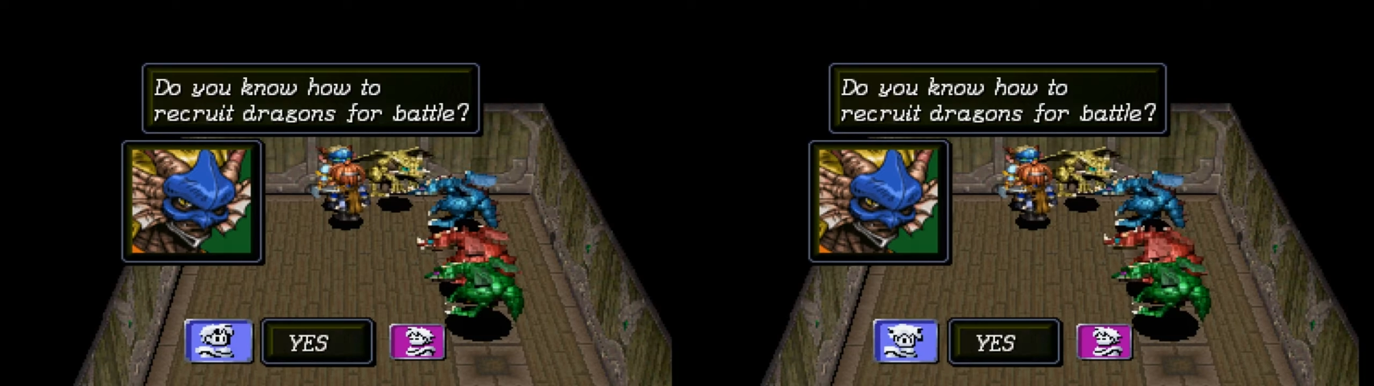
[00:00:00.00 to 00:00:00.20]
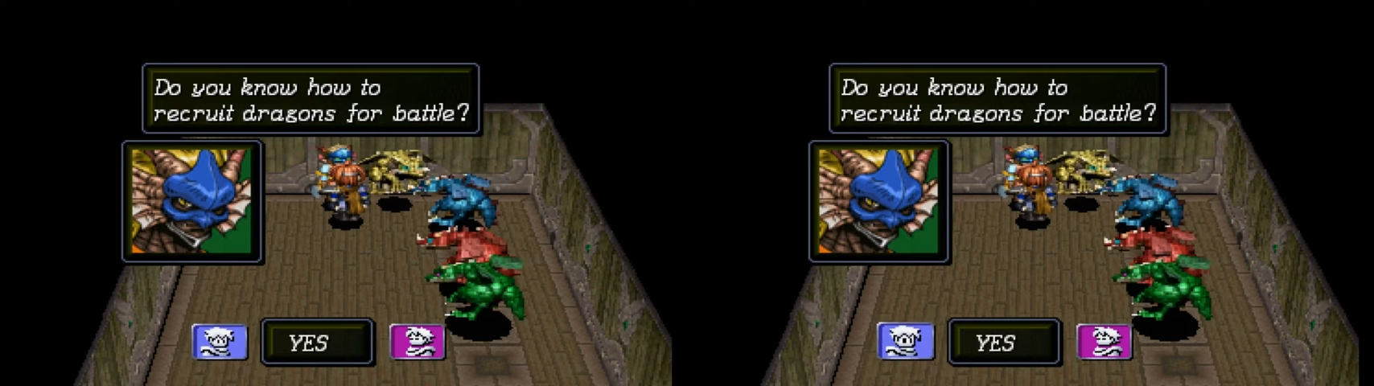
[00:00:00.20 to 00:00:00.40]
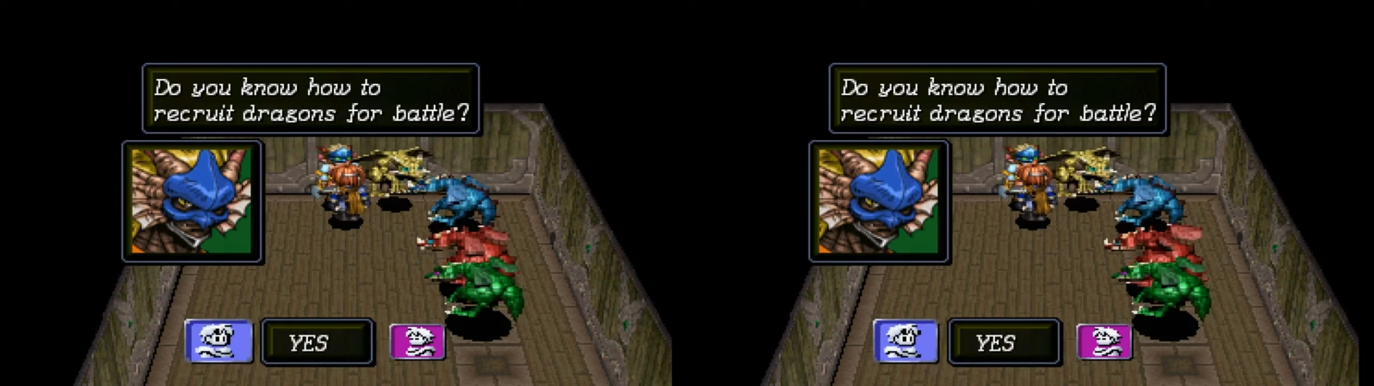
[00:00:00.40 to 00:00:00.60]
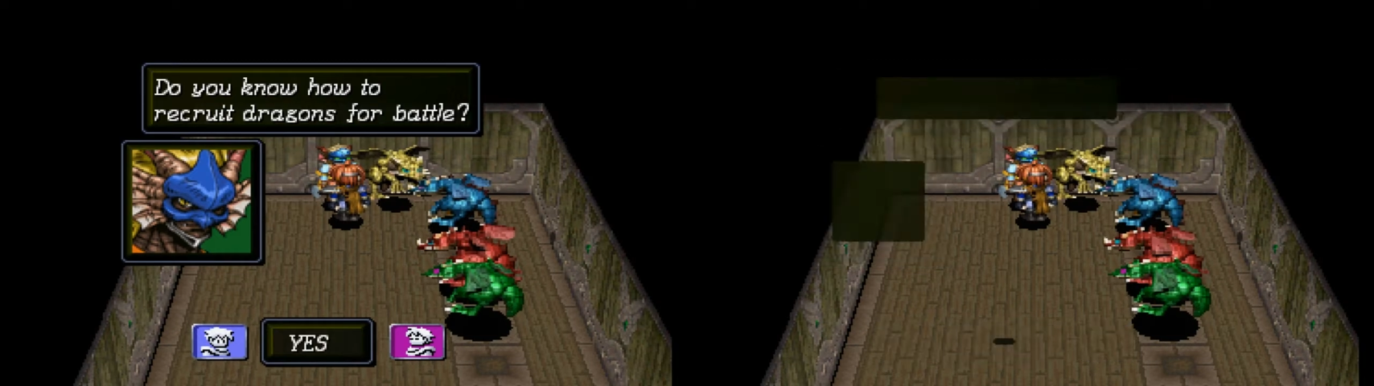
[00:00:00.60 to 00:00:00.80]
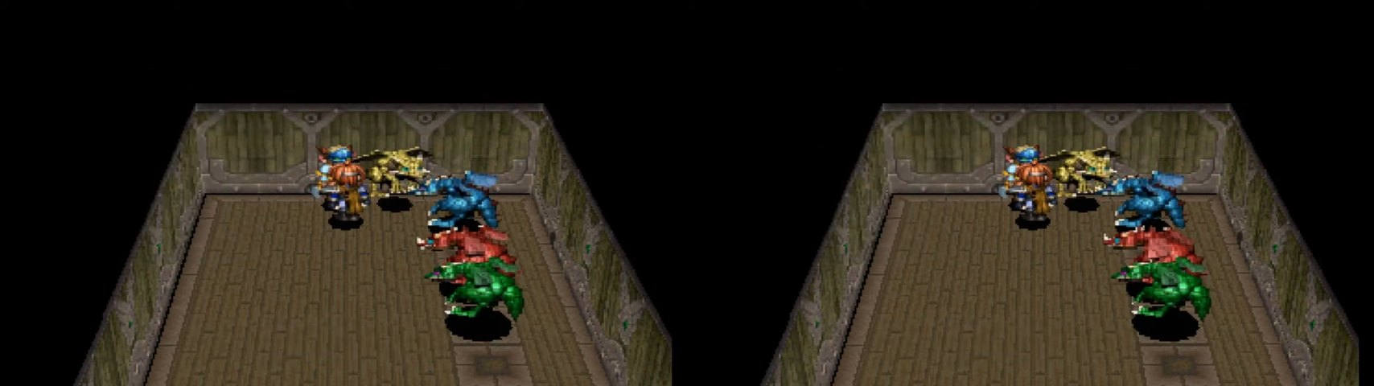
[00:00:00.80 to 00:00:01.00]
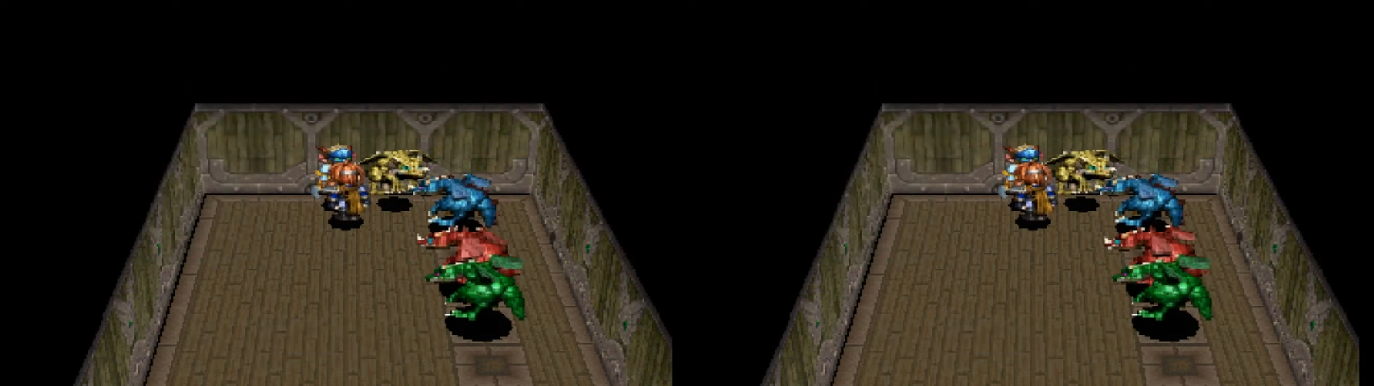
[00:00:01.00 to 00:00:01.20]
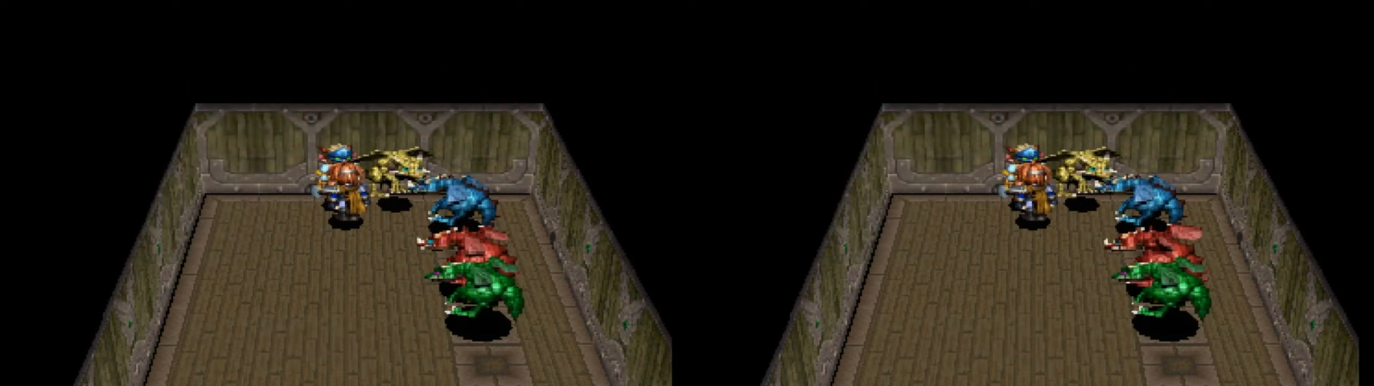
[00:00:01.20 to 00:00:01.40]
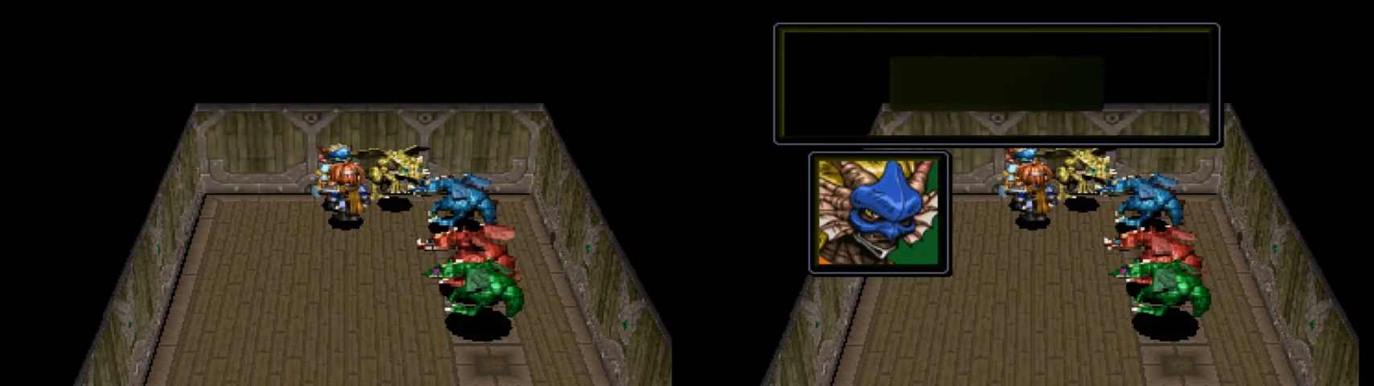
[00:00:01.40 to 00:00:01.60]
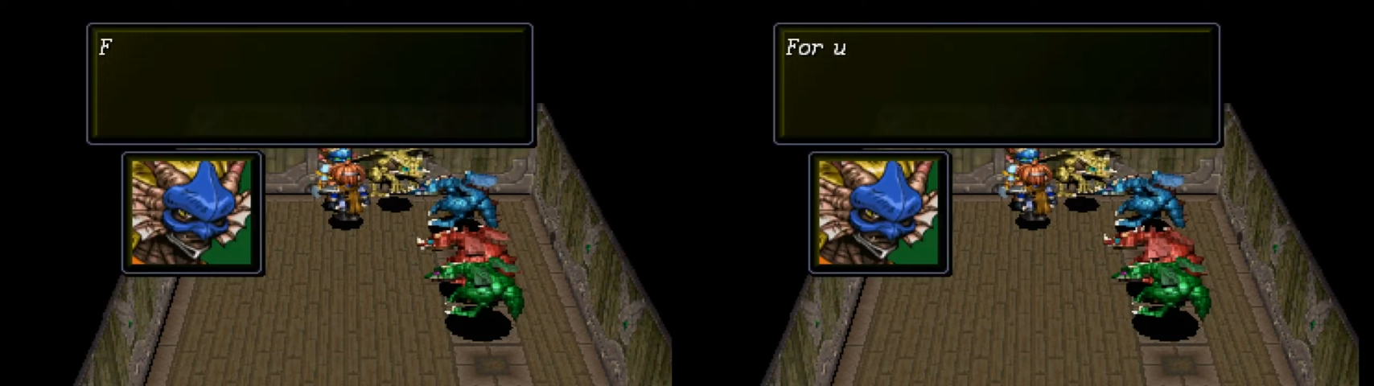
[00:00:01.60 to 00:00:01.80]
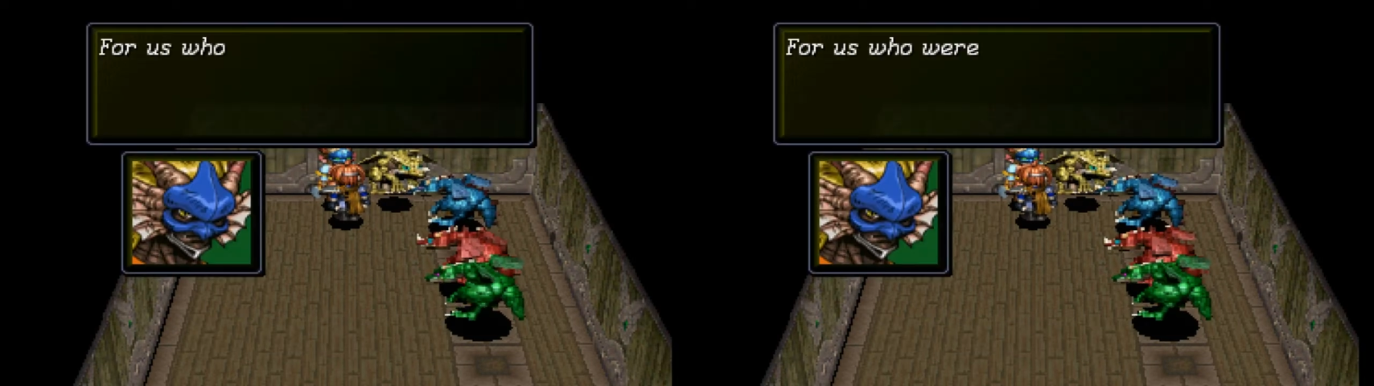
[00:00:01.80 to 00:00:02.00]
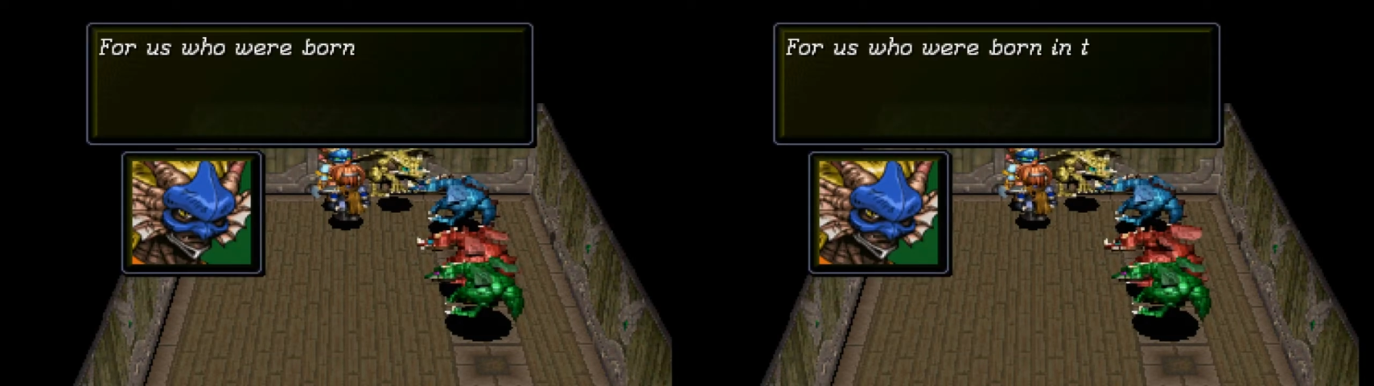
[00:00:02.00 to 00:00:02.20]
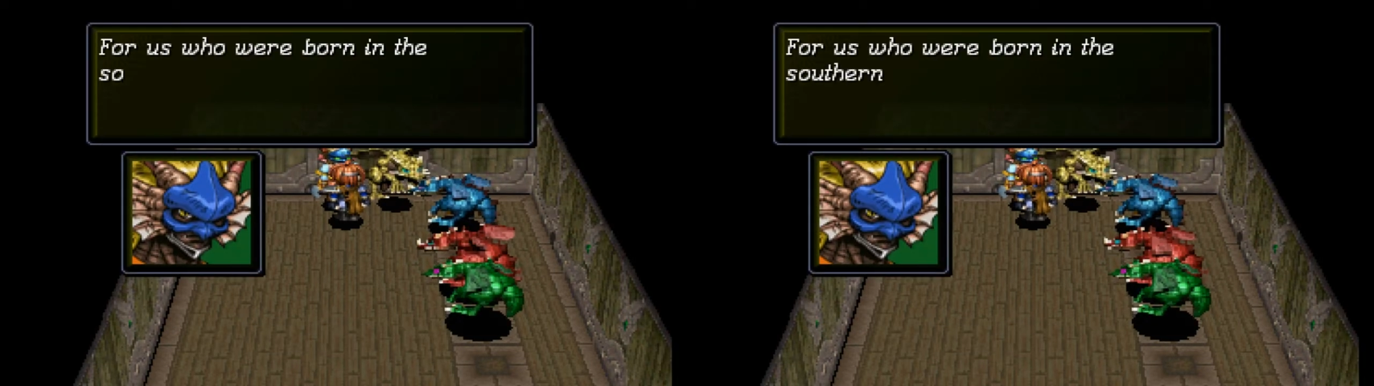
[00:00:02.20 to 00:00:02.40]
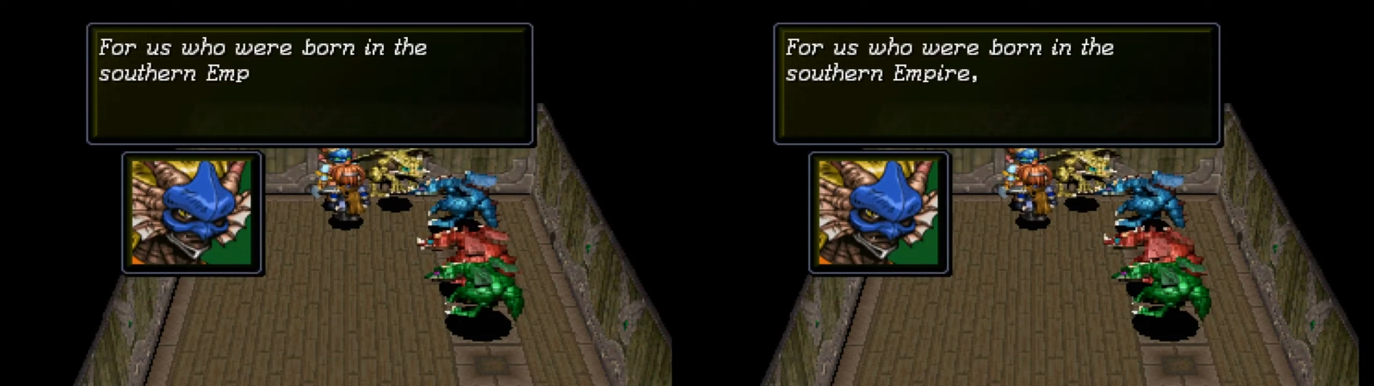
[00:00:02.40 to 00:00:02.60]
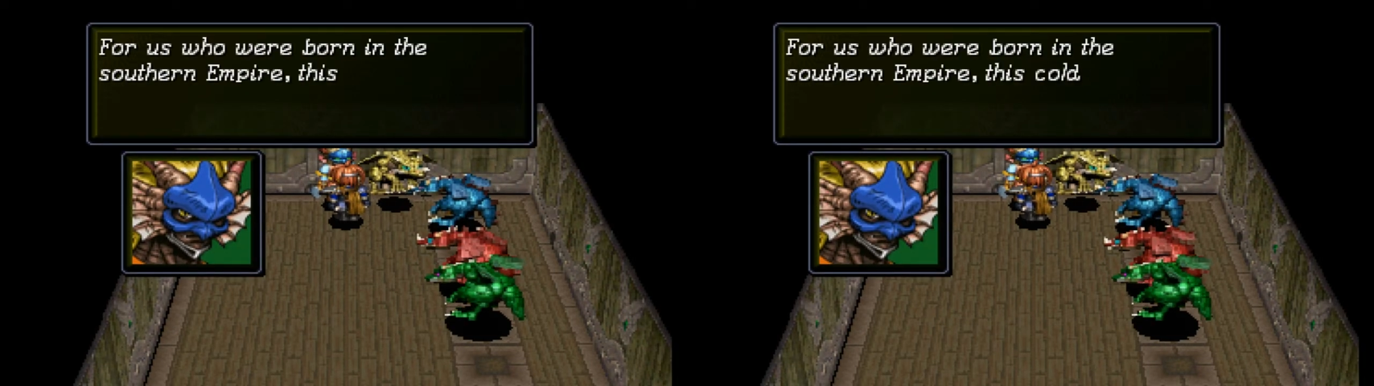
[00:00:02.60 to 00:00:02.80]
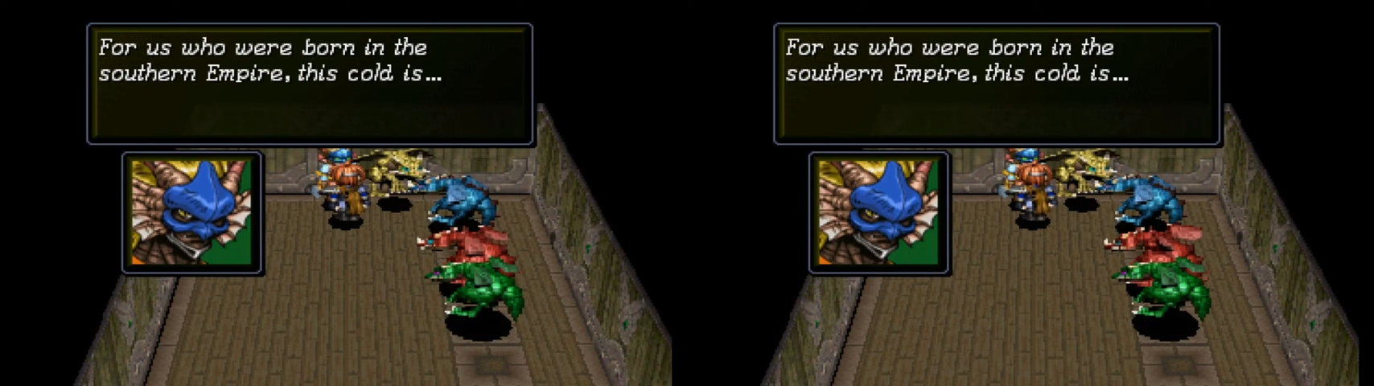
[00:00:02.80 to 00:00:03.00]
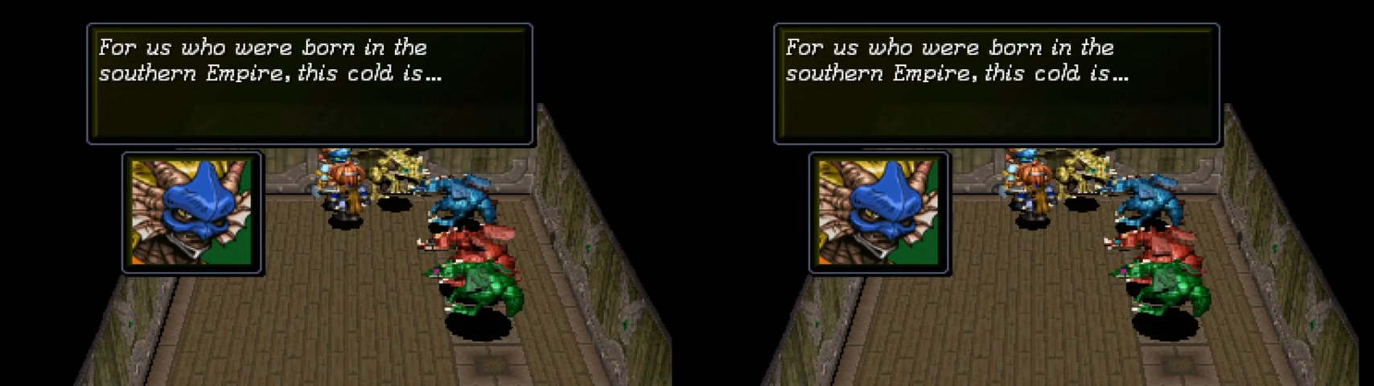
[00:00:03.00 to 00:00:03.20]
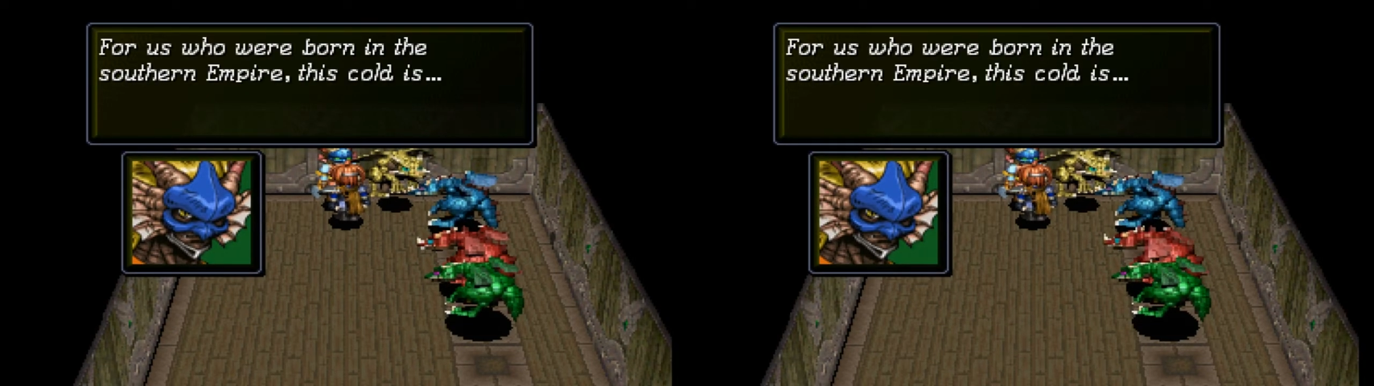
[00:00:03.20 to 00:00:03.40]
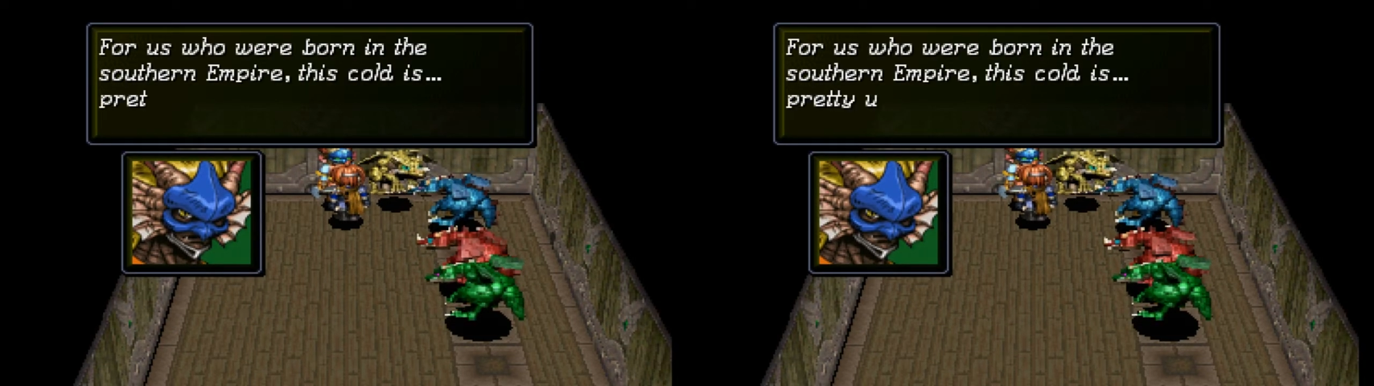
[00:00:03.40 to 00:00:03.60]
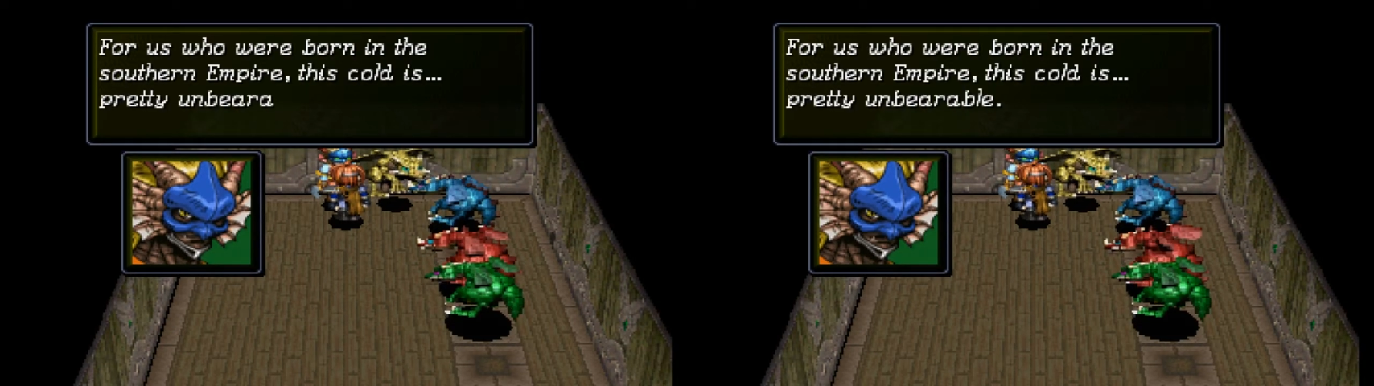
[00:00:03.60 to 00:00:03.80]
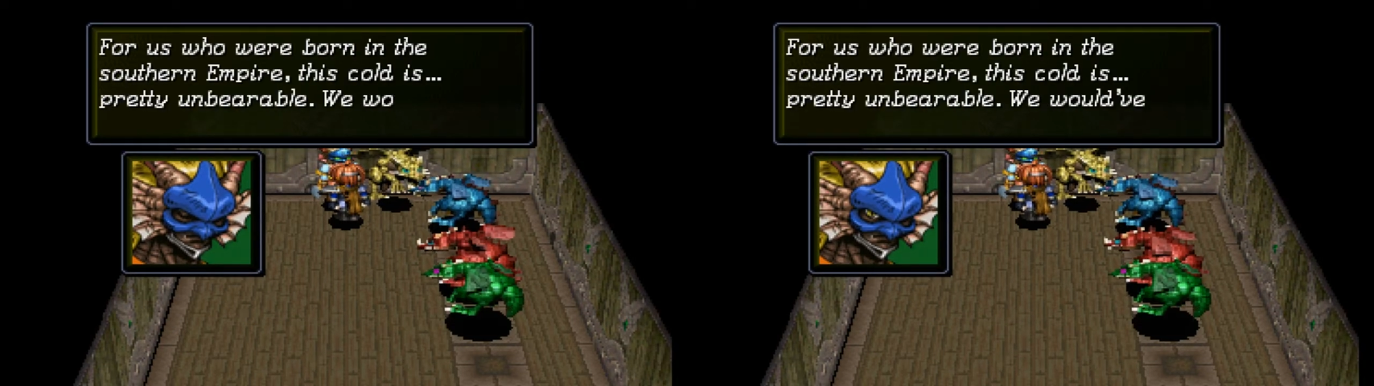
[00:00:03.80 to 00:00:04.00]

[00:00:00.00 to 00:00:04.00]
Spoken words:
No face is visible, so there are no lips to read.